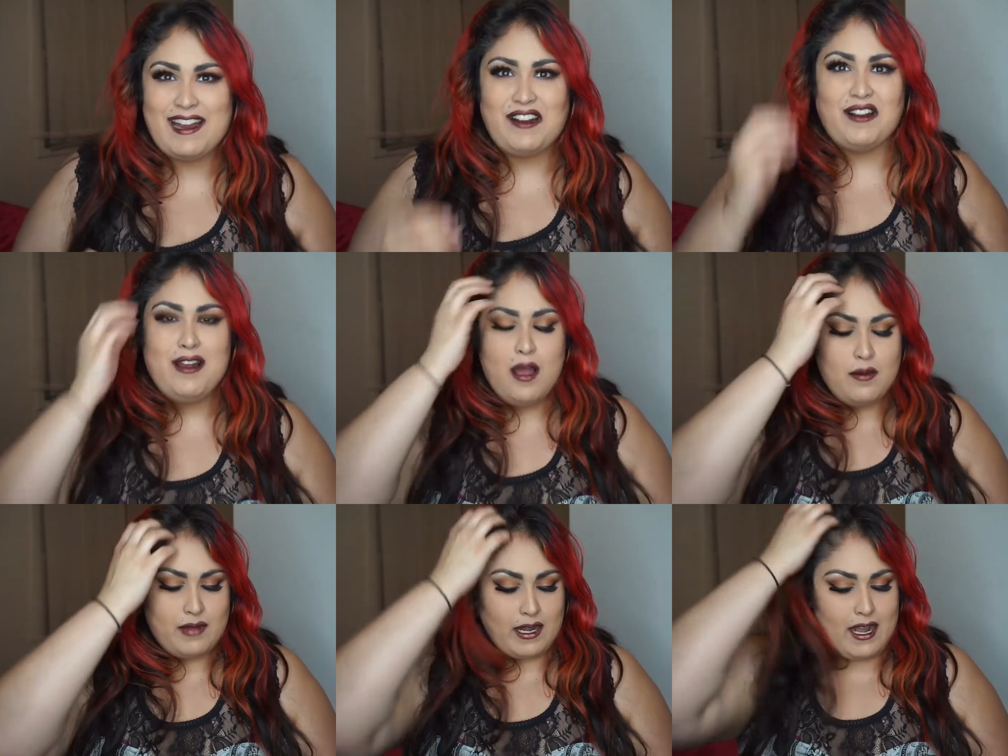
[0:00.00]
hair,
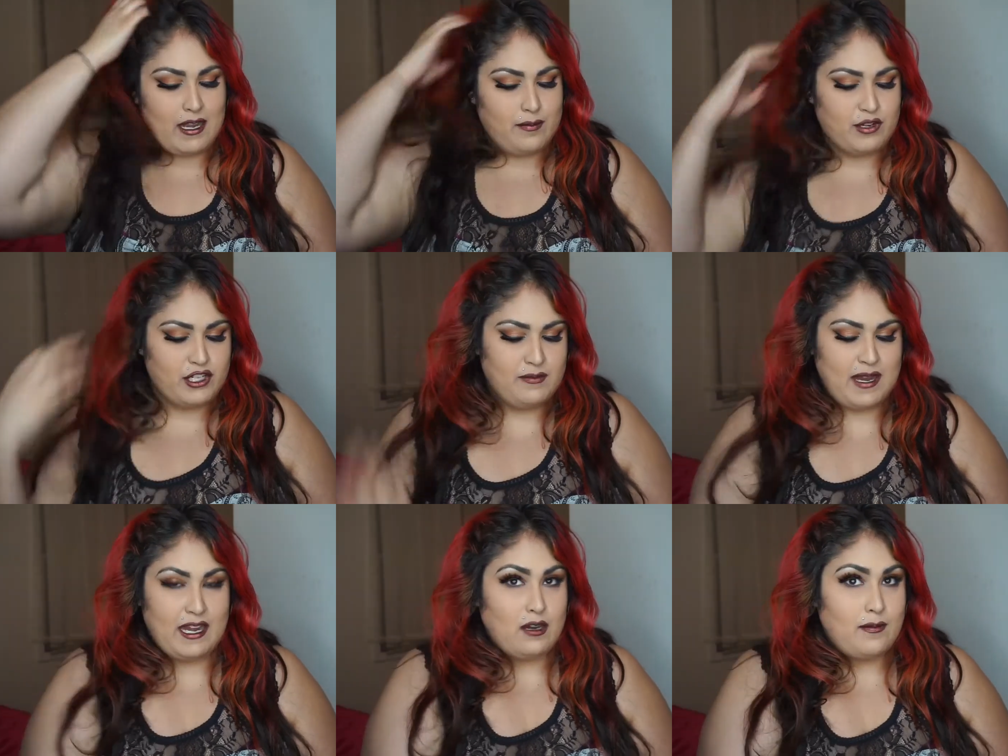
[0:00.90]
but I kind of pushed
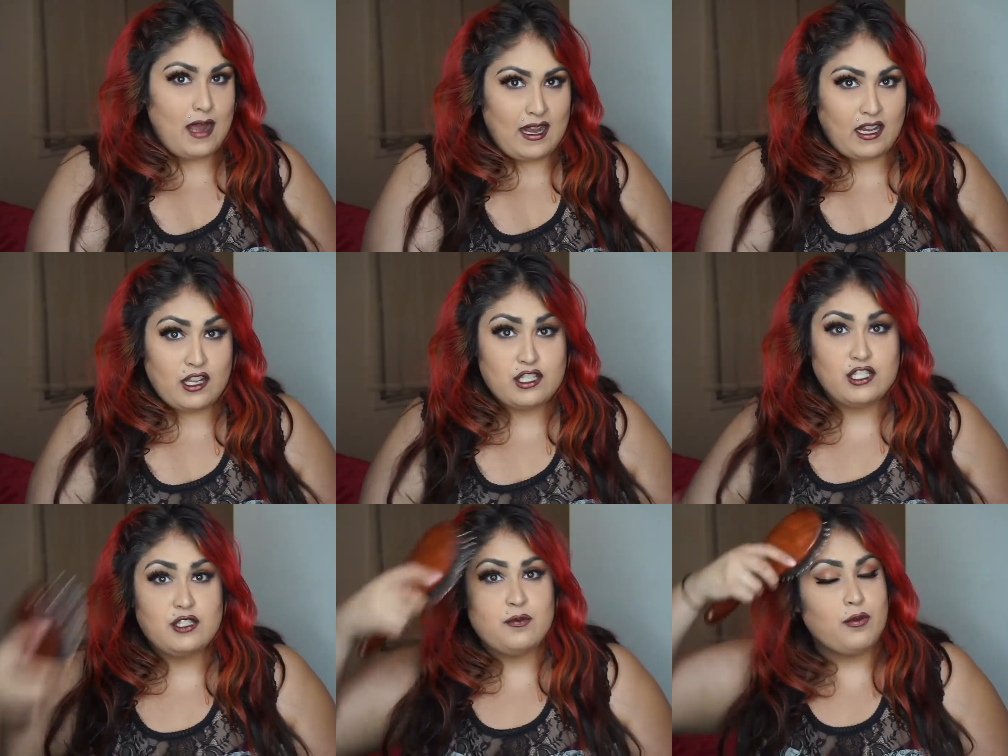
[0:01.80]
my hair back,
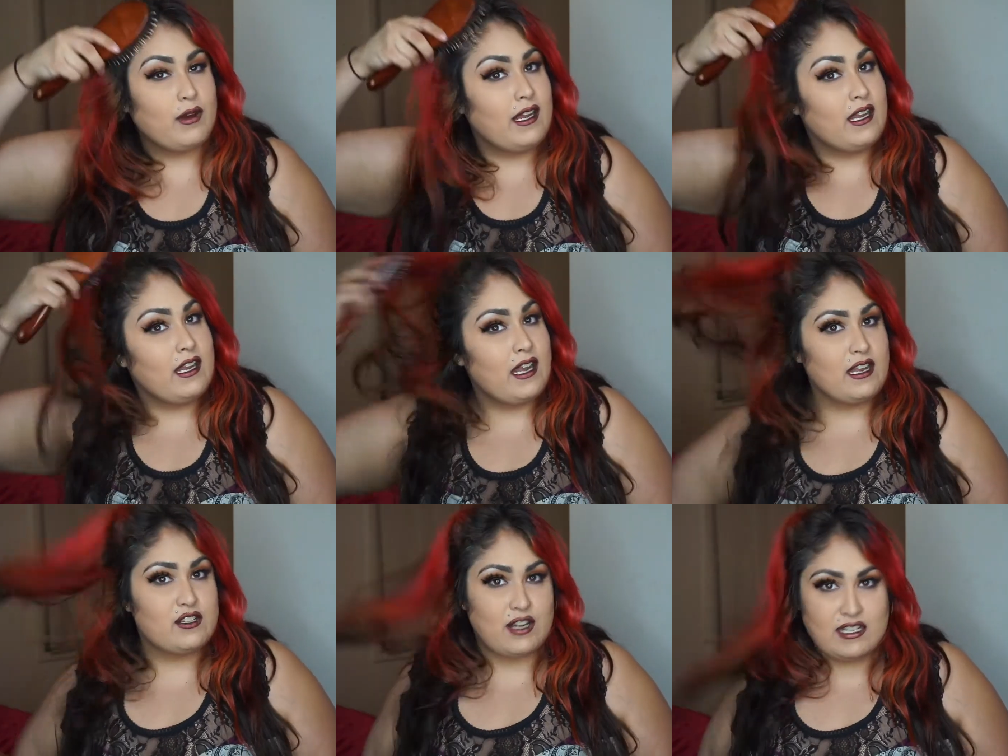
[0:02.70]
sprayed it,
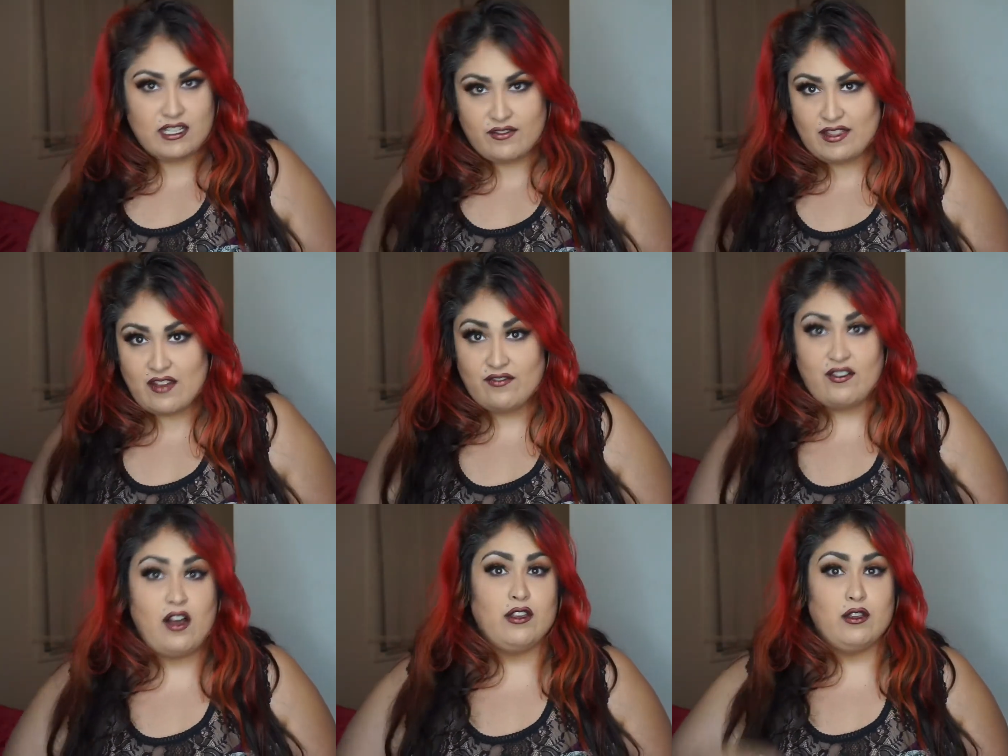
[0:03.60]
and tried to give it that
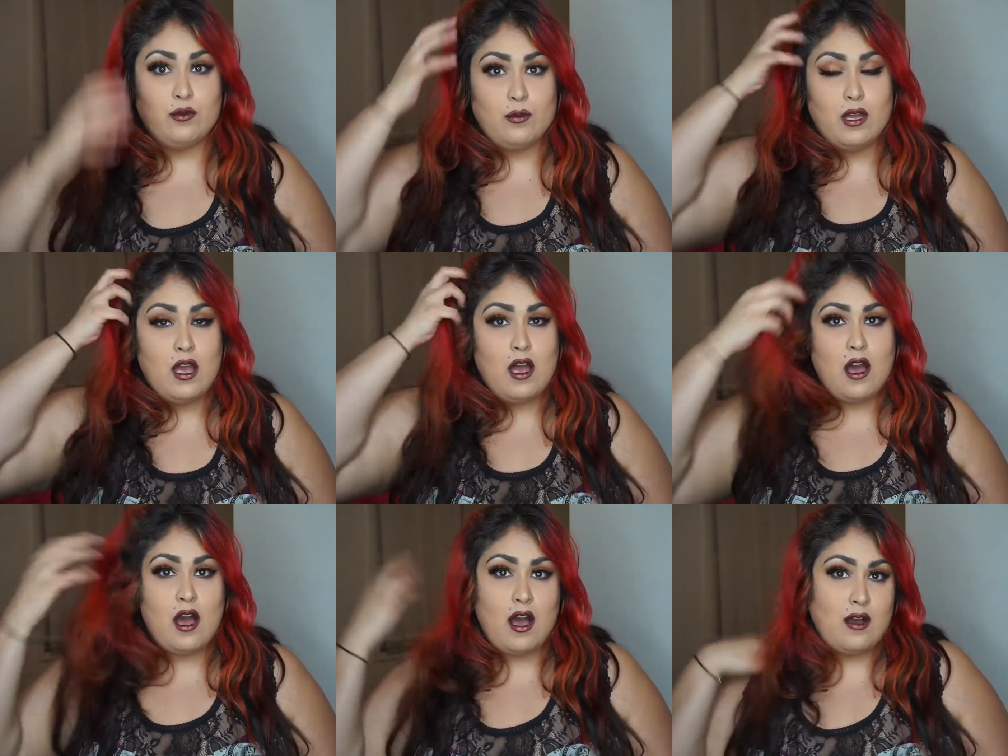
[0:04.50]
volume
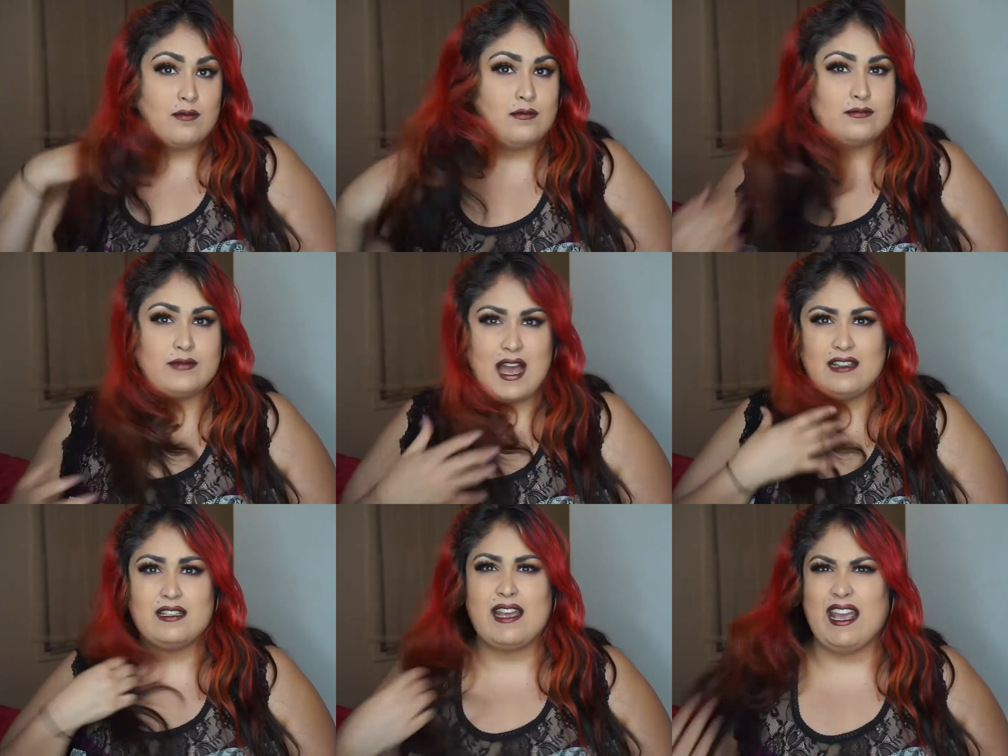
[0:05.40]
um,
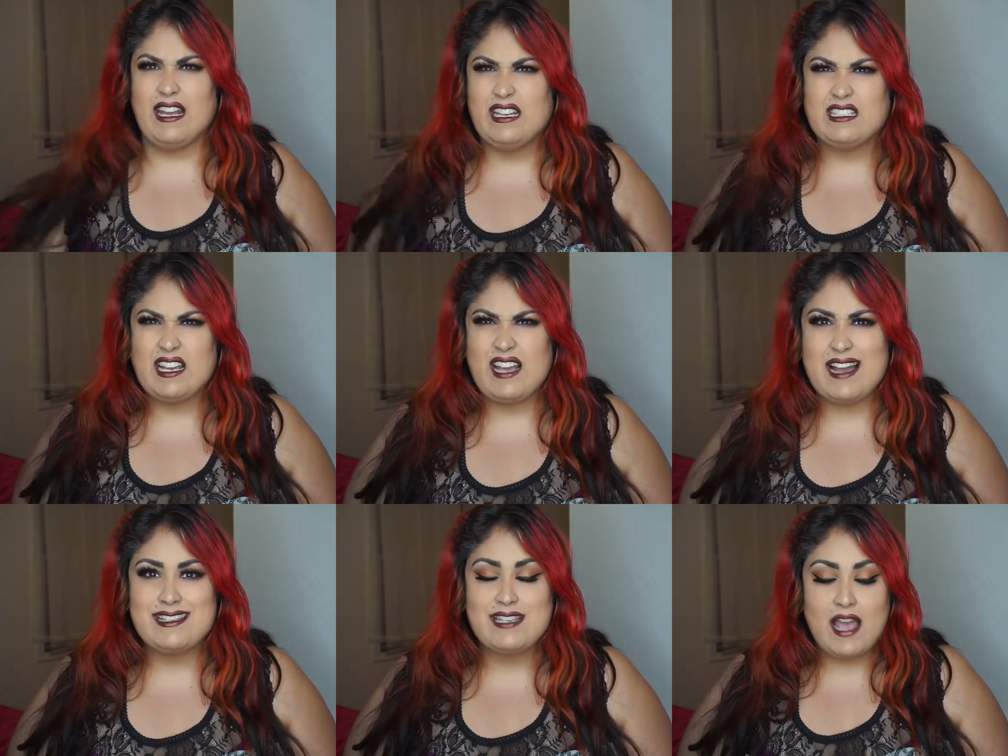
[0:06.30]
out of the 80s, I
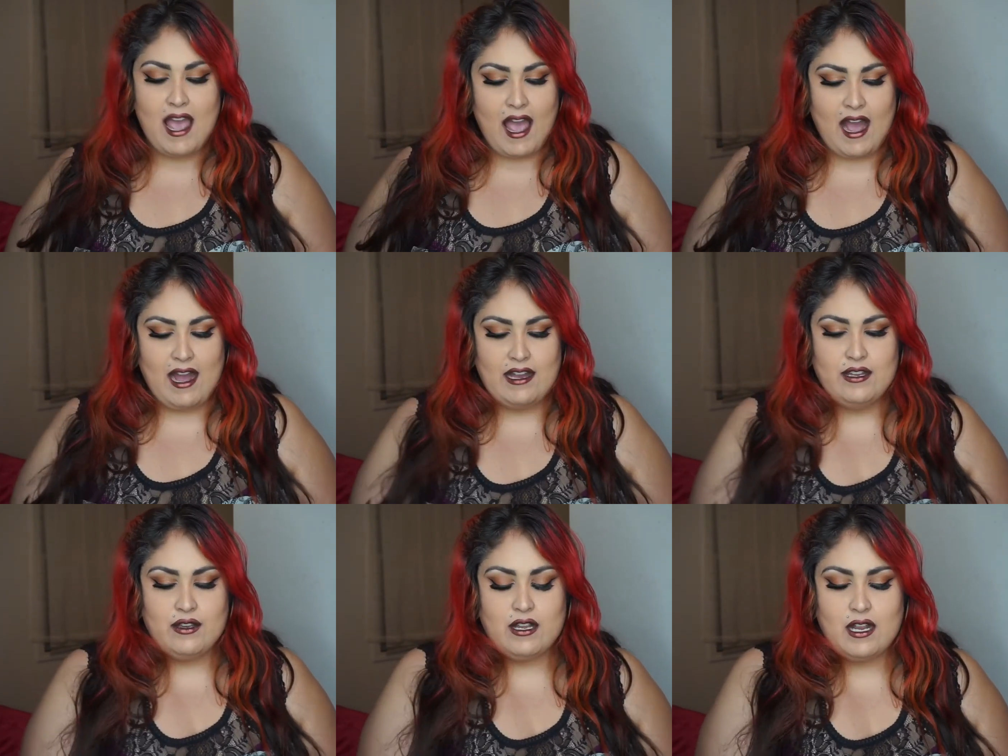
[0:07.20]
guess. And
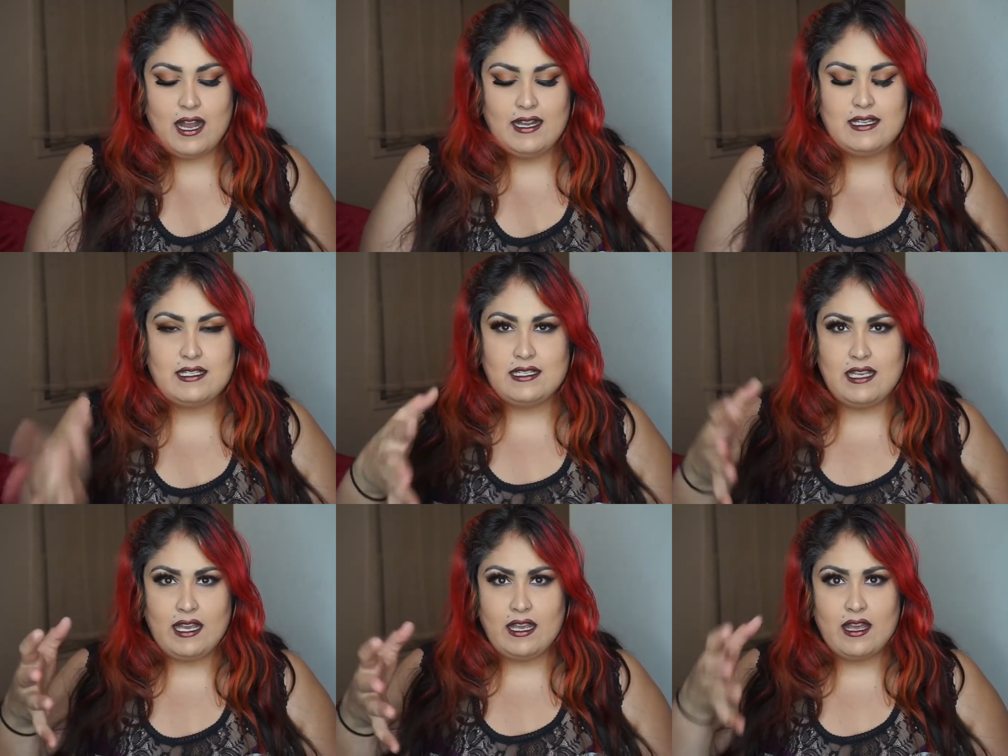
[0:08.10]
you can kind of
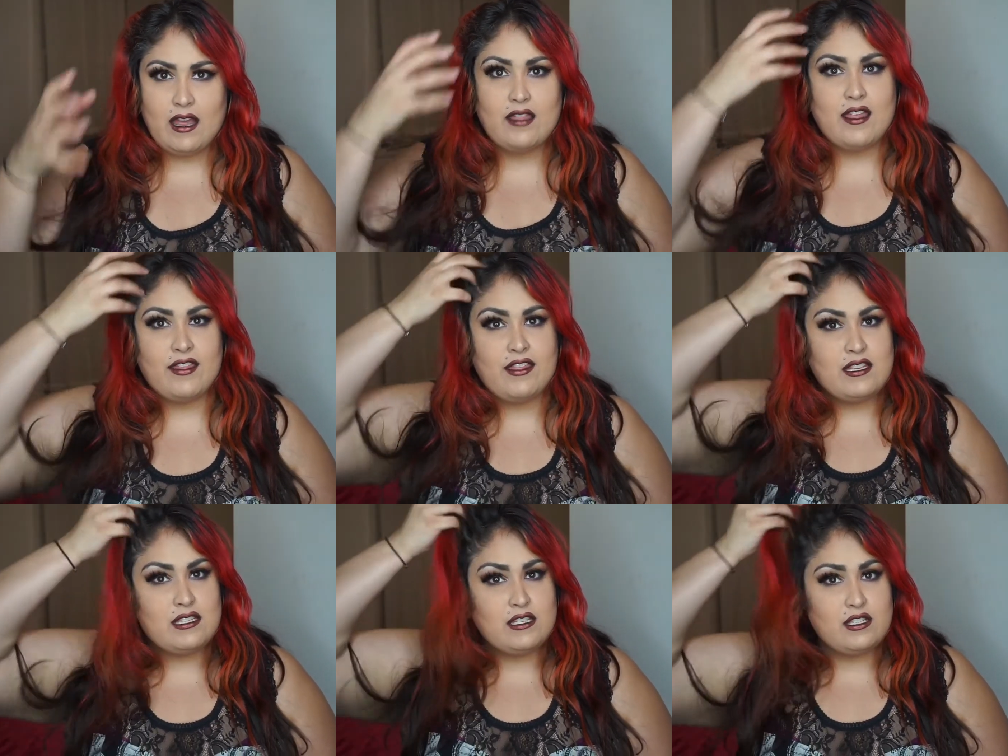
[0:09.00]
see that
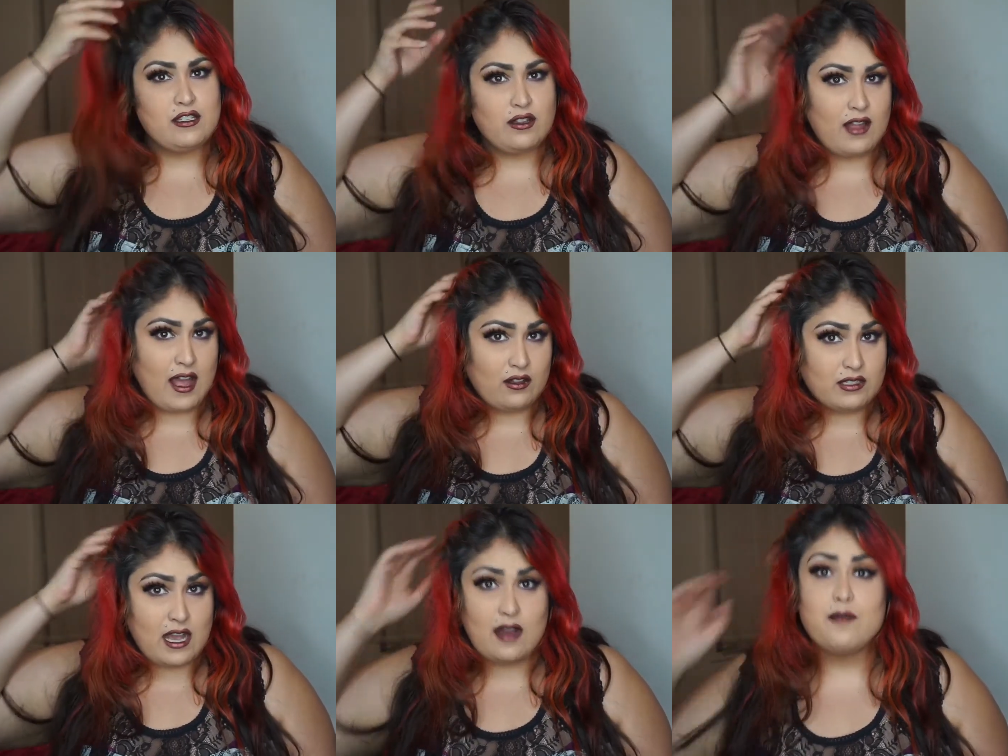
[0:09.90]
this is still held
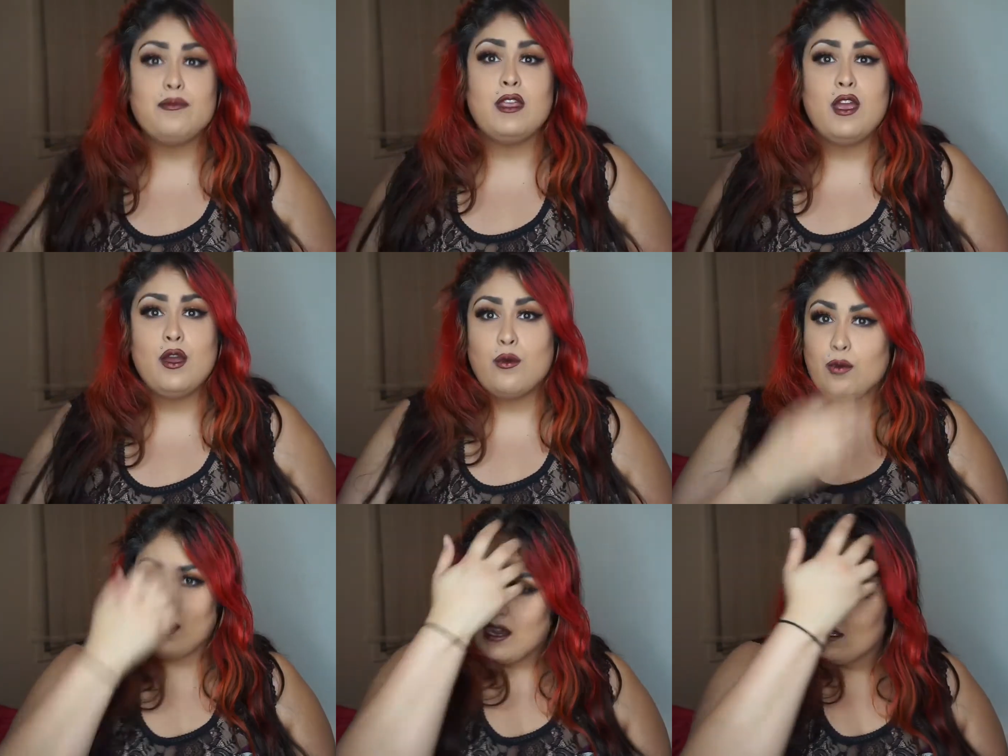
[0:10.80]
up,
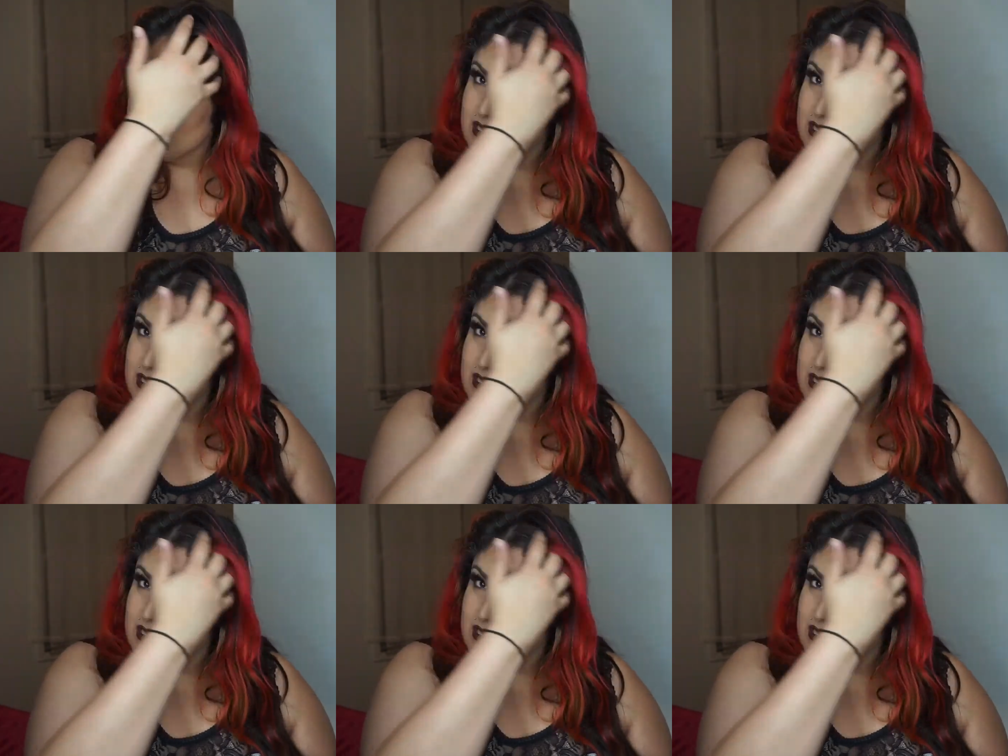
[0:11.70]
whereas